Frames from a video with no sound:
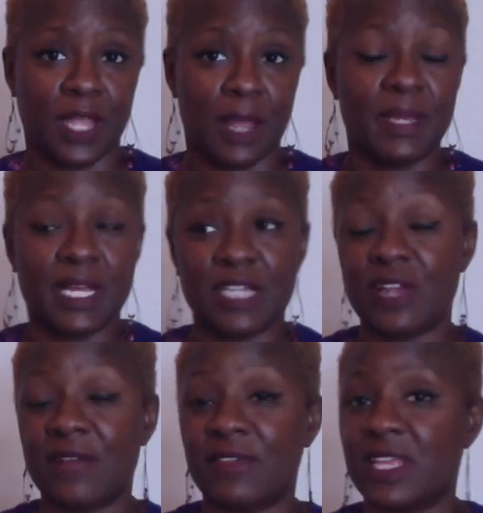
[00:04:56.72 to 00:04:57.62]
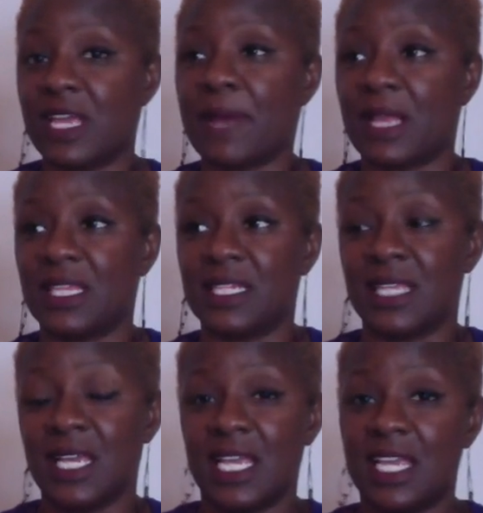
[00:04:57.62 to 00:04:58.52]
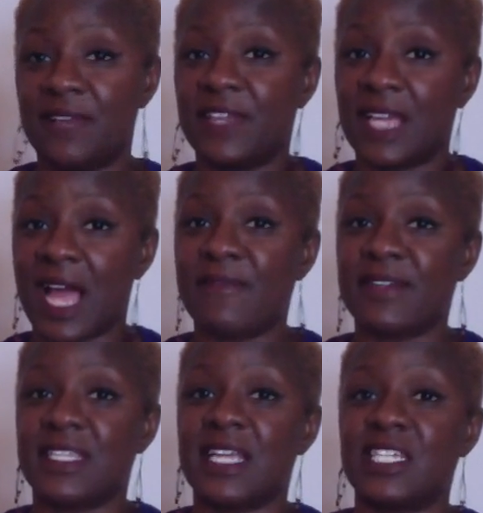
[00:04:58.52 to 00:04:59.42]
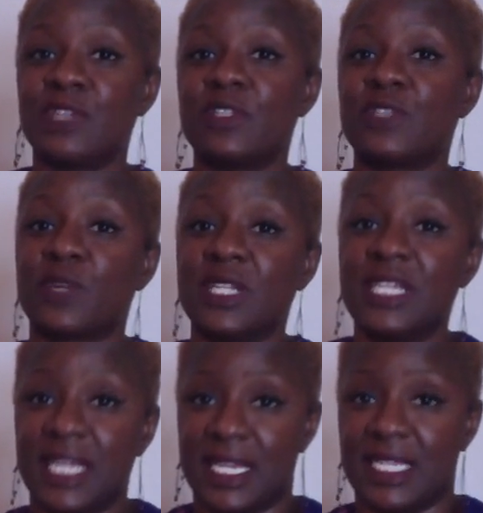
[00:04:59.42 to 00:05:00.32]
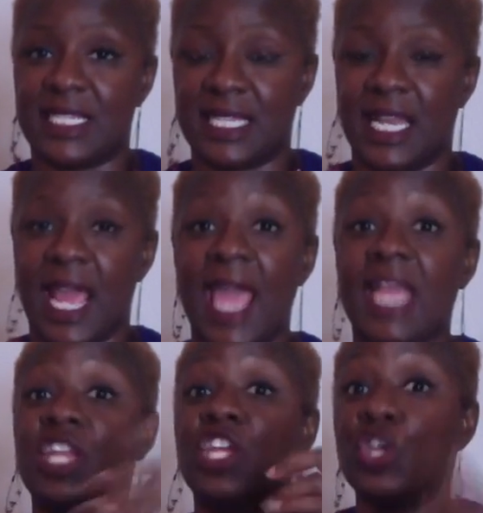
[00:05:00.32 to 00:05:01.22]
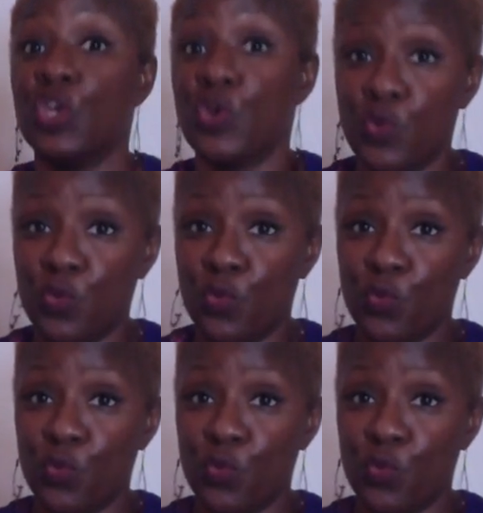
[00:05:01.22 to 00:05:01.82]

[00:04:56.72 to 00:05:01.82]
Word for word: Because you have to think about this if the conversation was really innocent and you